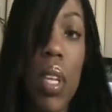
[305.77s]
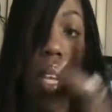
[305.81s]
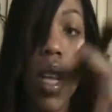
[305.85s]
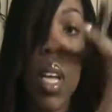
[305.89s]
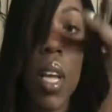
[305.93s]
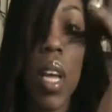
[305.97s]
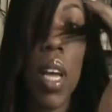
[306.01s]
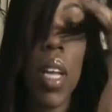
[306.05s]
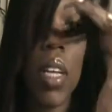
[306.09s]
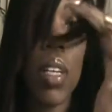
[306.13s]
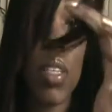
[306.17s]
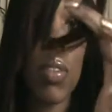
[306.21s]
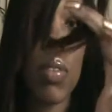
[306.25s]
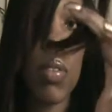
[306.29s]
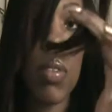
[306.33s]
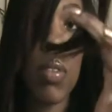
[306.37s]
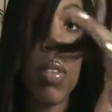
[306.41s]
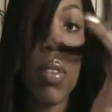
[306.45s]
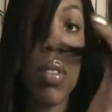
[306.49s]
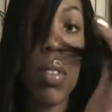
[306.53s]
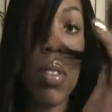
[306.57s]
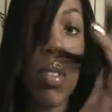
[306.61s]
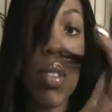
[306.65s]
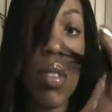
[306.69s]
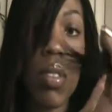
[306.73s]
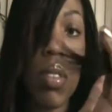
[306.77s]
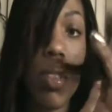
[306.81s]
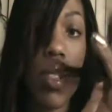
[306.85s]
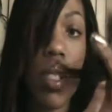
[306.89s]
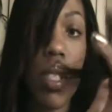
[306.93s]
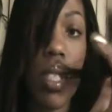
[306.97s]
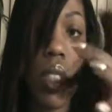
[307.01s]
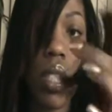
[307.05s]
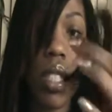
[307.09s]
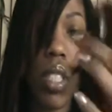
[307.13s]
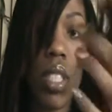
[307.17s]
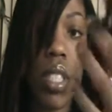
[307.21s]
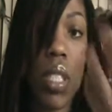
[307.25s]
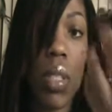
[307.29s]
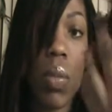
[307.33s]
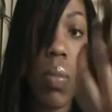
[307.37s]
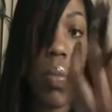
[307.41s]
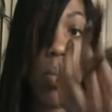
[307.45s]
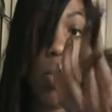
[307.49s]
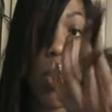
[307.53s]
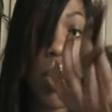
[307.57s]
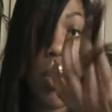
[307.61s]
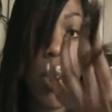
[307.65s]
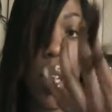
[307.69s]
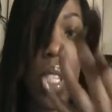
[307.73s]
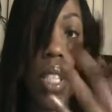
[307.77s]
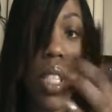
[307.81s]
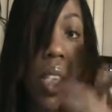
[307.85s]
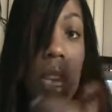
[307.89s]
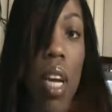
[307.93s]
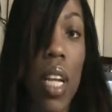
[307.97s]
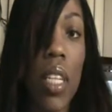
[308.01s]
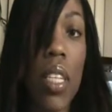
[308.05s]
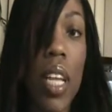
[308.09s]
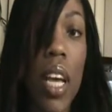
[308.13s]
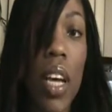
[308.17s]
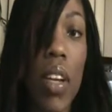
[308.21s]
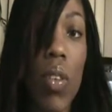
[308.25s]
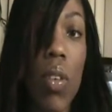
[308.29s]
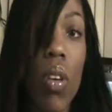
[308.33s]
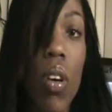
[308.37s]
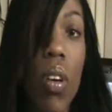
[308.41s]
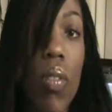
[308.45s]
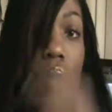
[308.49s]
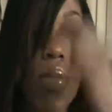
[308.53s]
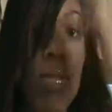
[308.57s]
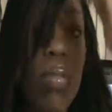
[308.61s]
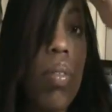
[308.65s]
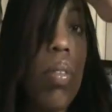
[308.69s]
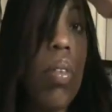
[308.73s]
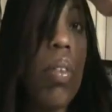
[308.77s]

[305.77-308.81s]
And just pretty much got that off.